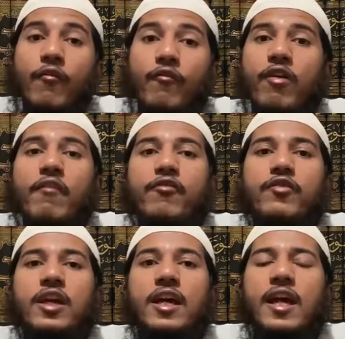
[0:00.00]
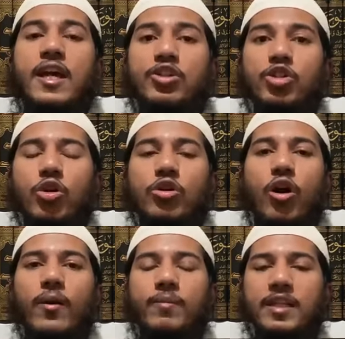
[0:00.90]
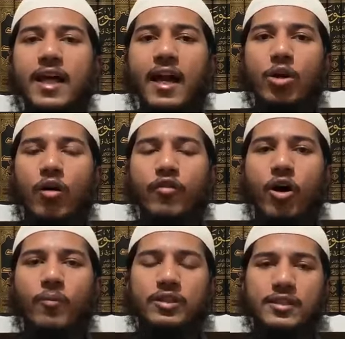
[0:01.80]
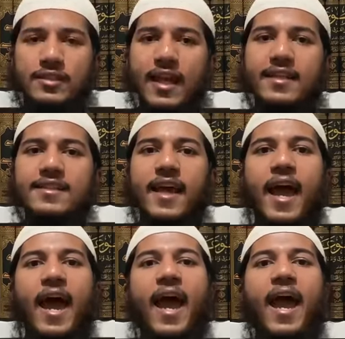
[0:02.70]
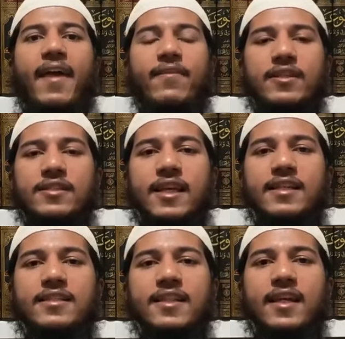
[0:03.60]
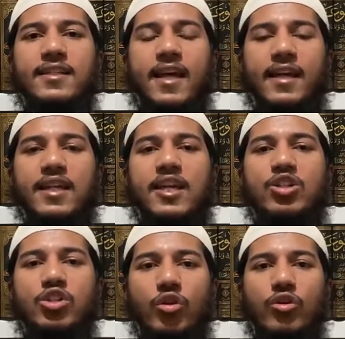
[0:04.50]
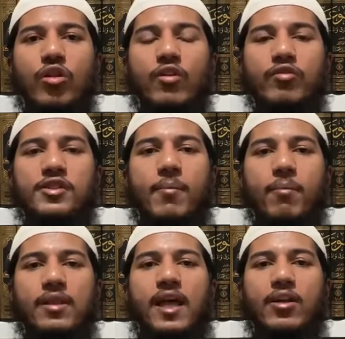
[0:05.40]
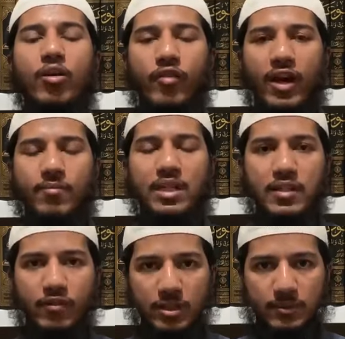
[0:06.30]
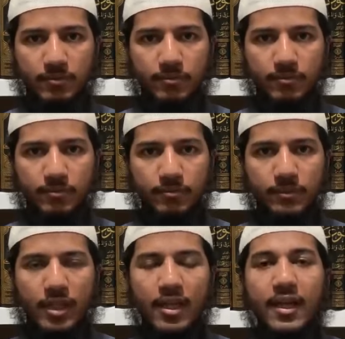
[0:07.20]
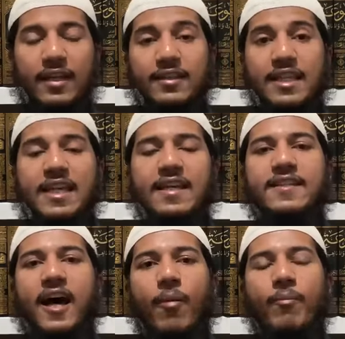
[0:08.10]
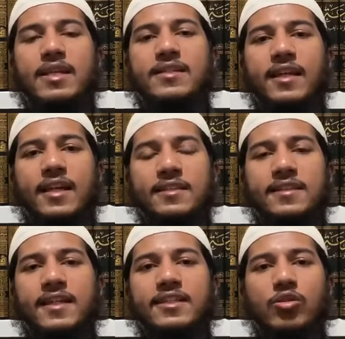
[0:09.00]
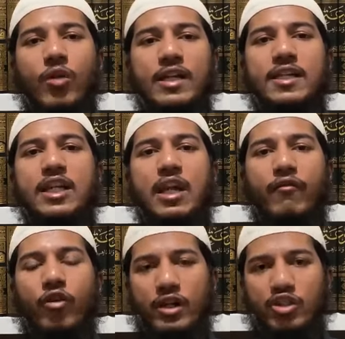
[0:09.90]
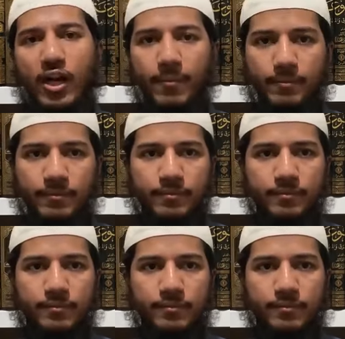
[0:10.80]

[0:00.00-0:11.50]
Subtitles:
The fifth, it should not be that of the opposite sex. And the sixth is that it should not resemble that of the unbelievers. These are basically 6 criteria for hijab.